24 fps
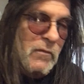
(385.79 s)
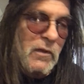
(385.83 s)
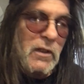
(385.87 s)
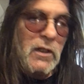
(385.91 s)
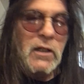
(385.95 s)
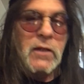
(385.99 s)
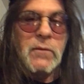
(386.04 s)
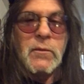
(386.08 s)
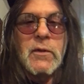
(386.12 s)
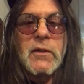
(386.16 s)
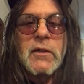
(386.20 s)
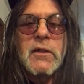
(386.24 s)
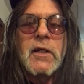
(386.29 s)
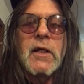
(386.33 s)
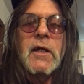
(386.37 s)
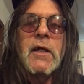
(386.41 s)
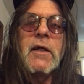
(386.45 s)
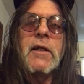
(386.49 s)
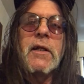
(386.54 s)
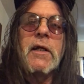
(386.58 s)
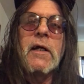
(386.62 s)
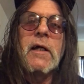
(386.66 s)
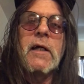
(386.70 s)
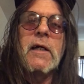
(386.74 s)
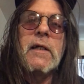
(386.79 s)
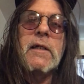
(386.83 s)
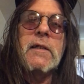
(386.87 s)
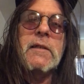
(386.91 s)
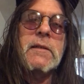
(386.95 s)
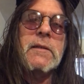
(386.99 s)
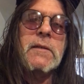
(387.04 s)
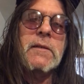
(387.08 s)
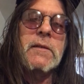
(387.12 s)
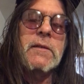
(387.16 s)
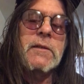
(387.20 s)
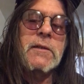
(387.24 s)
He even did
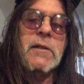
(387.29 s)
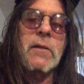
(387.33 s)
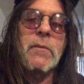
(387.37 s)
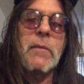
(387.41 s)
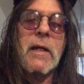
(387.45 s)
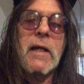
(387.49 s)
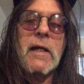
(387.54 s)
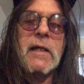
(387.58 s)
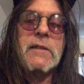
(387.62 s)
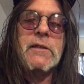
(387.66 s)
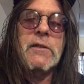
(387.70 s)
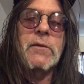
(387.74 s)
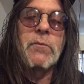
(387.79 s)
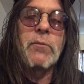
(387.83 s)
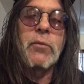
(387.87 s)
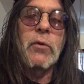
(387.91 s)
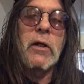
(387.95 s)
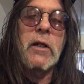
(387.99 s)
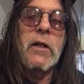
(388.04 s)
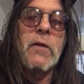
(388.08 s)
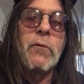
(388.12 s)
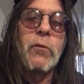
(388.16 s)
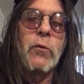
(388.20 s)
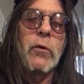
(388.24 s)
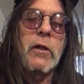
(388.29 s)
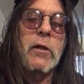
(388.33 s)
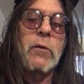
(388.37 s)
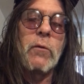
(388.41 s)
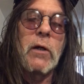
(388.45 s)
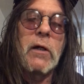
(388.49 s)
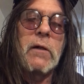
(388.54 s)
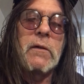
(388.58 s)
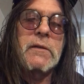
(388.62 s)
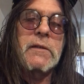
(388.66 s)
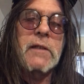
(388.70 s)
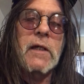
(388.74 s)
uh, some acts of bravery
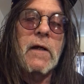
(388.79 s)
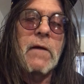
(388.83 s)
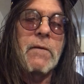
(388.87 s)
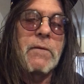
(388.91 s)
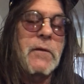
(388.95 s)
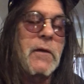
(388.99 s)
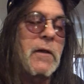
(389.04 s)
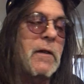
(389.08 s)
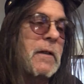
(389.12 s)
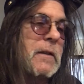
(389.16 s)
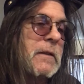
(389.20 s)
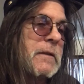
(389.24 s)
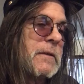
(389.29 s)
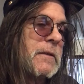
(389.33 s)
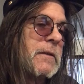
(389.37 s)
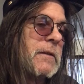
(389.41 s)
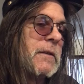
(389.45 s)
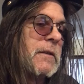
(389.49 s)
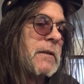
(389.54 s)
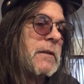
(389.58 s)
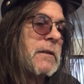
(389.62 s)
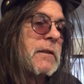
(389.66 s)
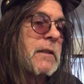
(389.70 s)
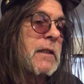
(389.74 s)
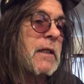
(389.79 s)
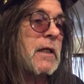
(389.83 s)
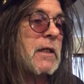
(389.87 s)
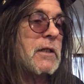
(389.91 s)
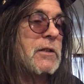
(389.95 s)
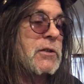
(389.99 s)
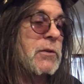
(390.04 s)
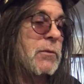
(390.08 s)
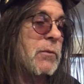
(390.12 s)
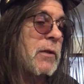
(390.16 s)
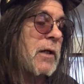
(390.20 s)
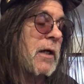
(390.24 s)
while I was out there. He
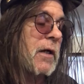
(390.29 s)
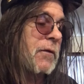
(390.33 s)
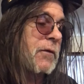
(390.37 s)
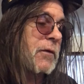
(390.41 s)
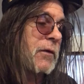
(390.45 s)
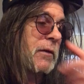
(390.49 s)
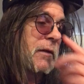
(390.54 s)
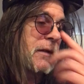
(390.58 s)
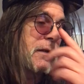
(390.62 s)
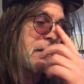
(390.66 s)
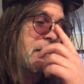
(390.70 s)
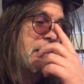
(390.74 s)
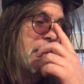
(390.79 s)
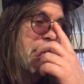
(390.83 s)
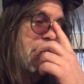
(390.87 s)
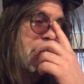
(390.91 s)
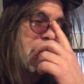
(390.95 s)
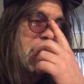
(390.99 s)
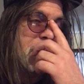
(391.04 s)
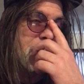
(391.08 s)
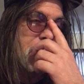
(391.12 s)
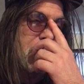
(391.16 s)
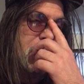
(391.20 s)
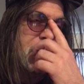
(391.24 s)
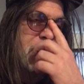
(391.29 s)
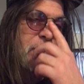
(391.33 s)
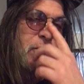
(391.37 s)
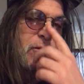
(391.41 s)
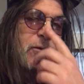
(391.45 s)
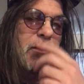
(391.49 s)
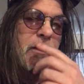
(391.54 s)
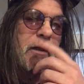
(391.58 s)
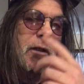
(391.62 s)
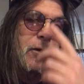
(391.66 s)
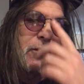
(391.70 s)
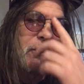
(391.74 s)
actually went out there and saved his
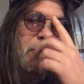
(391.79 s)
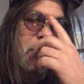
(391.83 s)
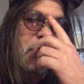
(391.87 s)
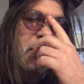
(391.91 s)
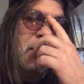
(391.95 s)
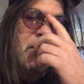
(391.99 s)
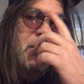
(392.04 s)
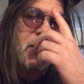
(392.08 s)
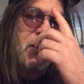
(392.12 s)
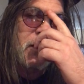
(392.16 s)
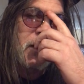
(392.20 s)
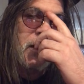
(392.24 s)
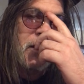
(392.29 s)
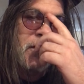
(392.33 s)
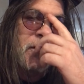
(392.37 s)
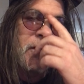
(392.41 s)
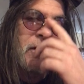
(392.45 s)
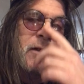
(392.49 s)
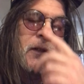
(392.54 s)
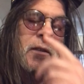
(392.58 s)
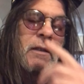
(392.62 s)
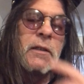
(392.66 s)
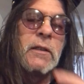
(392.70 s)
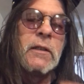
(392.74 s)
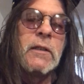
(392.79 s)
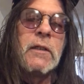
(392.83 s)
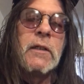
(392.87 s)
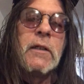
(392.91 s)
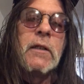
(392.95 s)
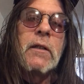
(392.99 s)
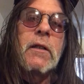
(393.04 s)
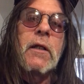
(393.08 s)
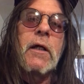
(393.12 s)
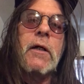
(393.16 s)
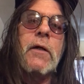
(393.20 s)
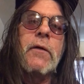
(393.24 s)
platoon leader, which a lot of the, a
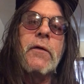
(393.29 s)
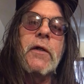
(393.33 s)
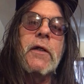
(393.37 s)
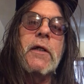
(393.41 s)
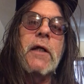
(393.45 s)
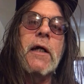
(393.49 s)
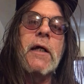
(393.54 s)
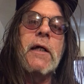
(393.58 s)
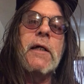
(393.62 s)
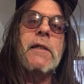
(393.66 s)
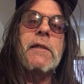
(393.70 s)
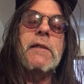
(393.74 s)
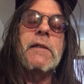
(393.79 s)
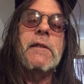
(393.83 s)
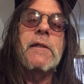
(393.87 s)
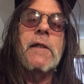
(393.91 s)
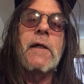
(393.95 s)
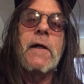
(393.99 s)
lot of the guys.